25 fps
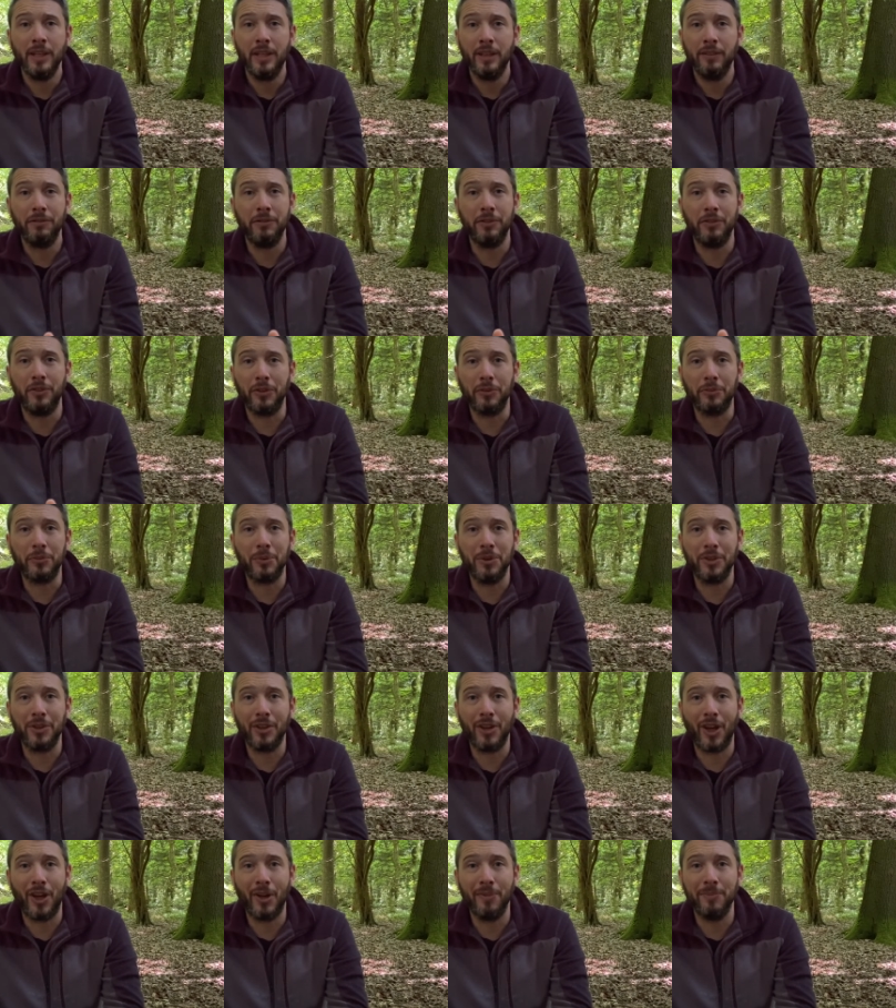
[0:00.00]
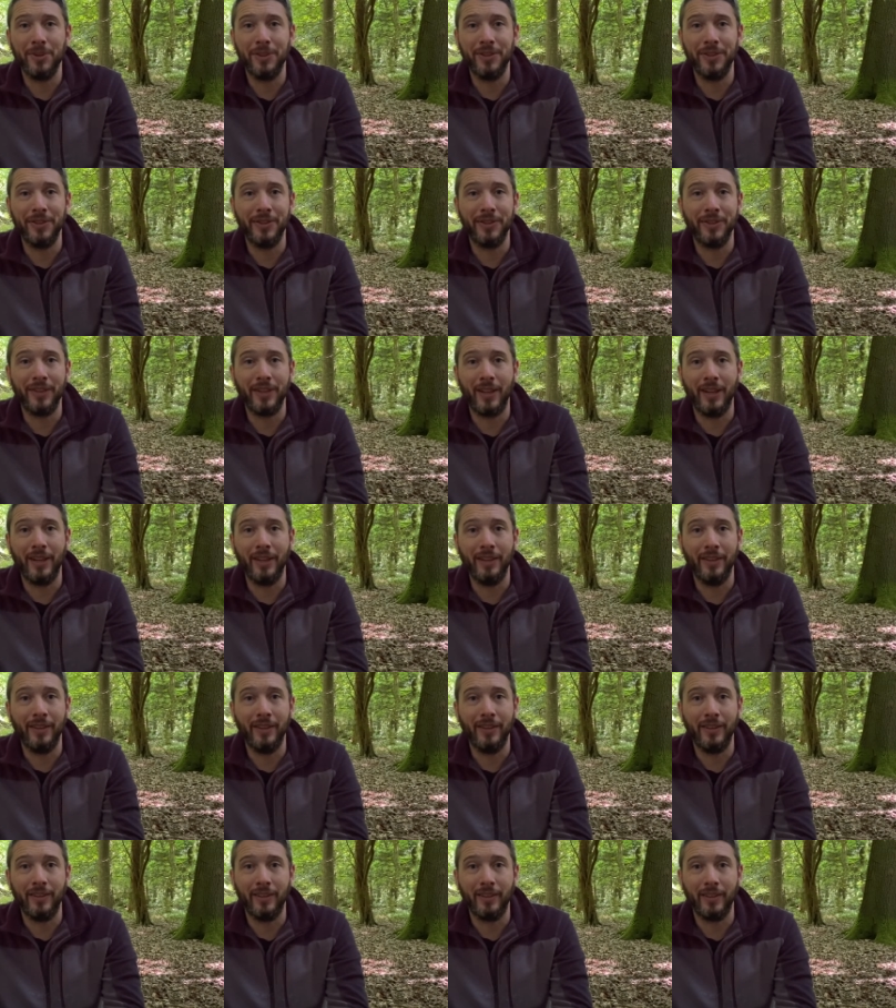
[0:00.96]
if you just want to come
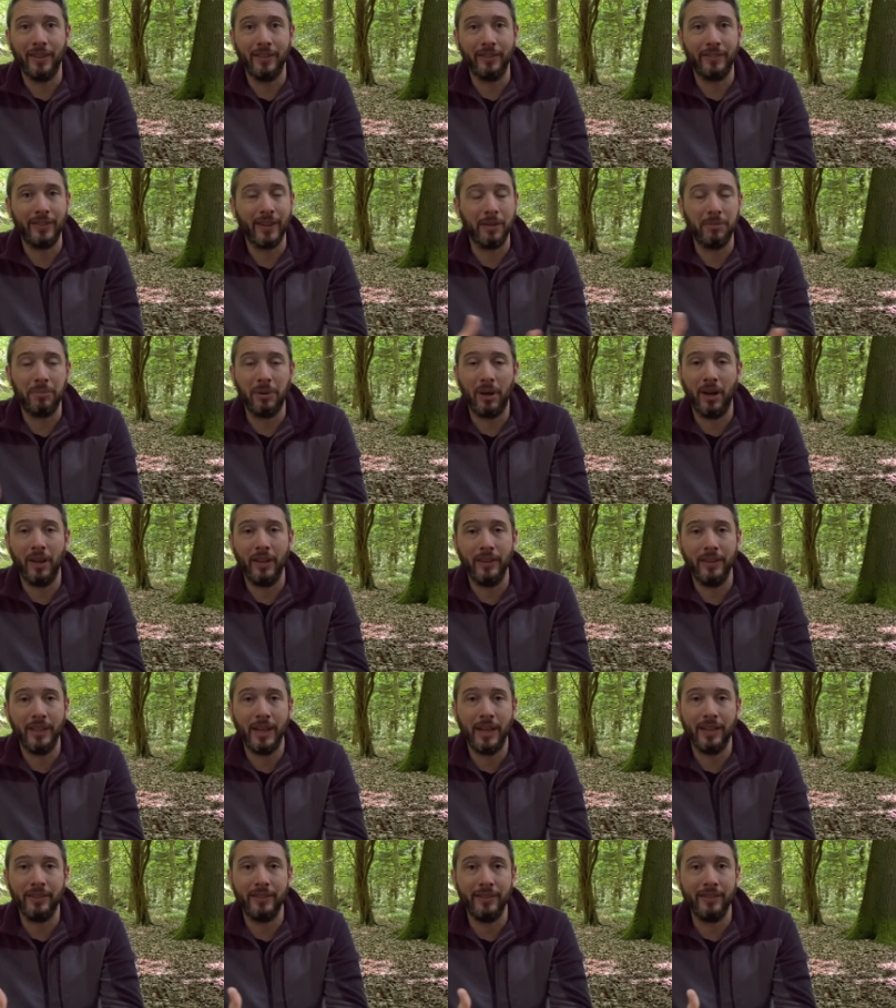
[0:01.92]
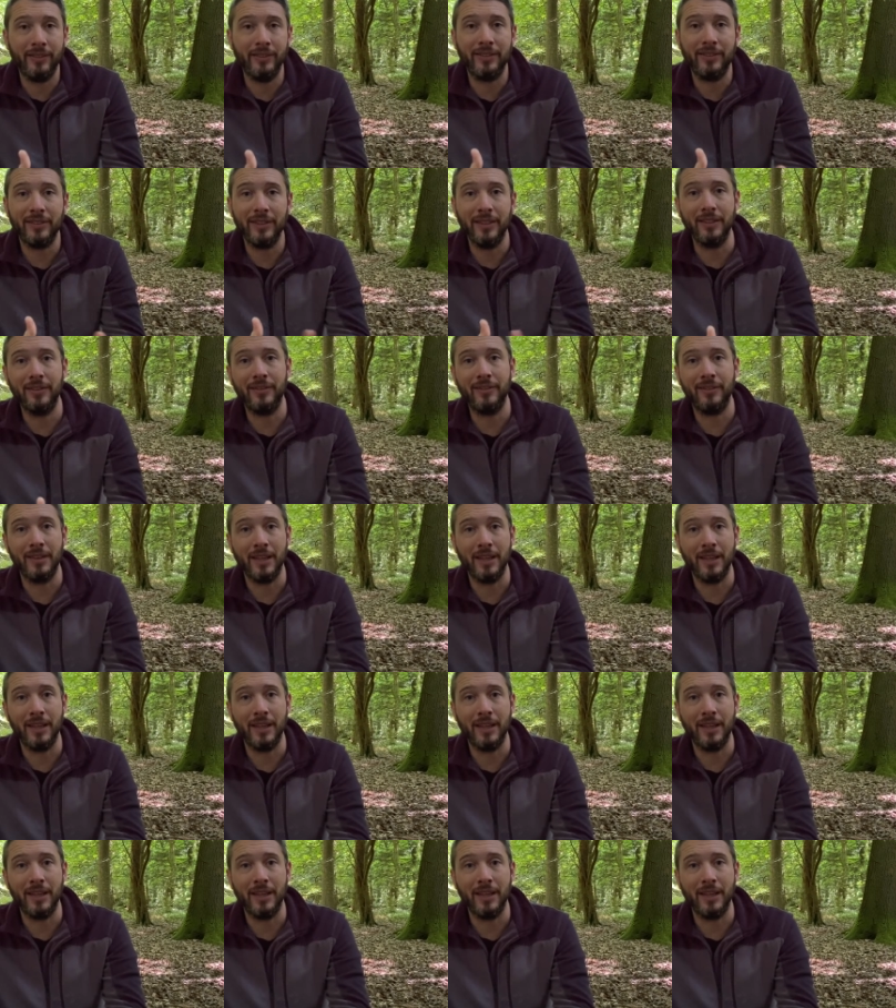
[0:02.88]
and take part in the activities,